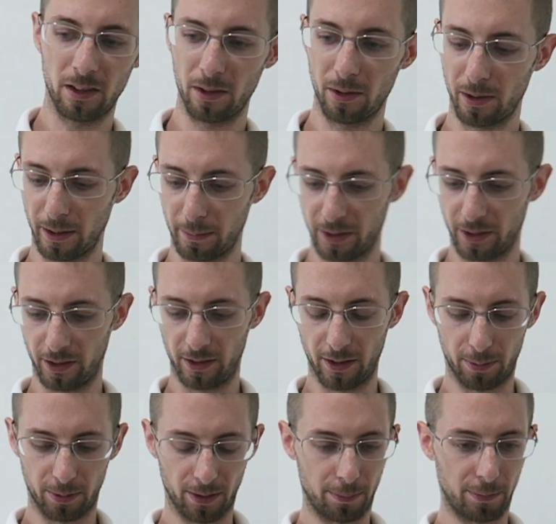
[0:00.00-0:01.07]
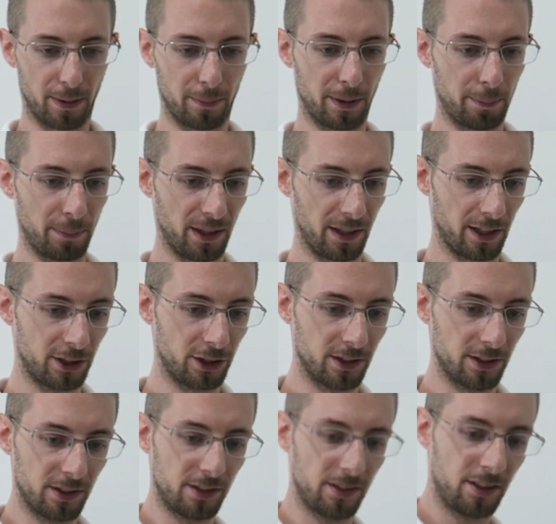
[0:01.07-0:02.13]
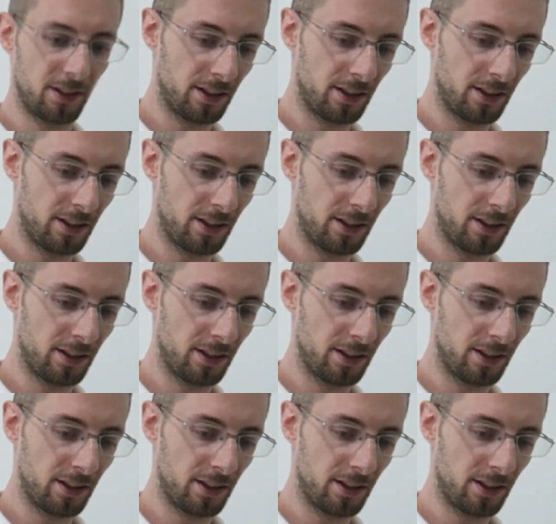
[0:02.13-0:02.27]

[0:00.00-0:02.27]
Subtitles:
Oh, I'm gonna double up on my patches.